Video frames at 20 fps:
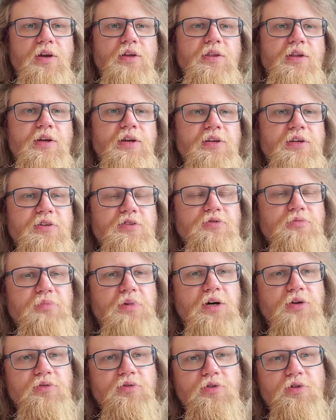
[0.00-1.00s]
and then he's
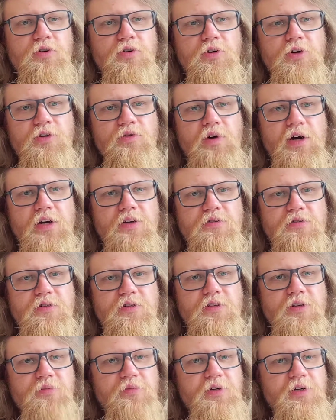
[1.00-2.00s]
about to cook rice or
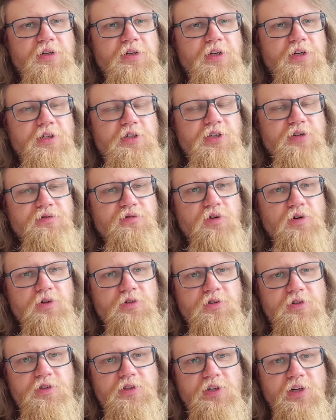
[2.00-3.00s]
something, and then she
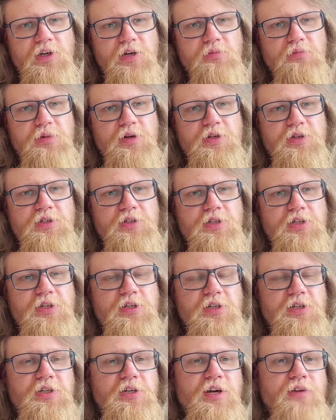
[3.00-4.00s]
falls asleep and
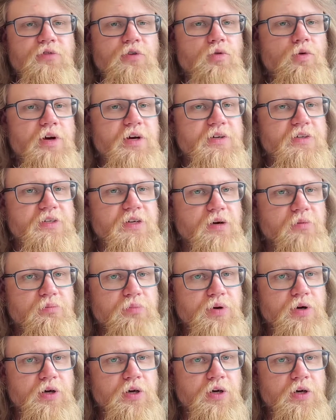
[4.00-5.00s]
she never wakes
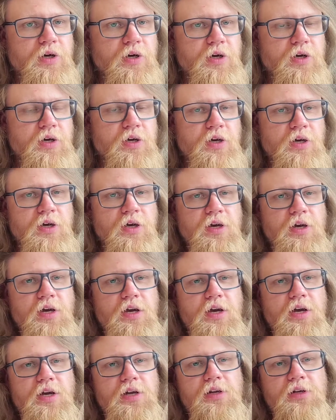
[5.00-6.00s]
up.
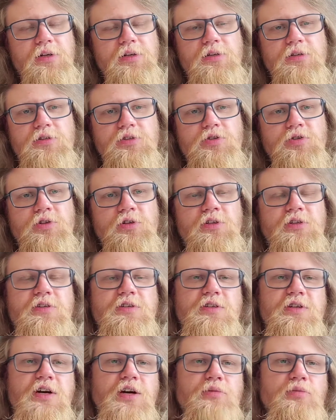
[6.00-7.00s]
And during
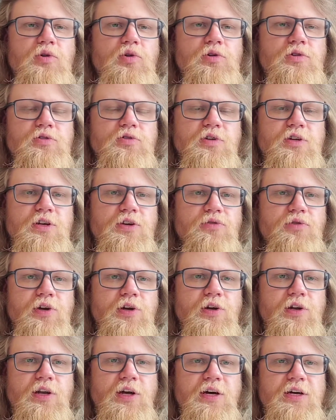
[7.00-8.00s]
this time also he
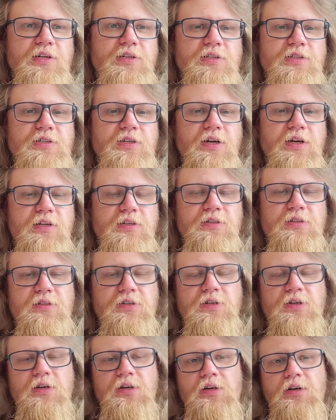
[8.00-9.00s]
realized that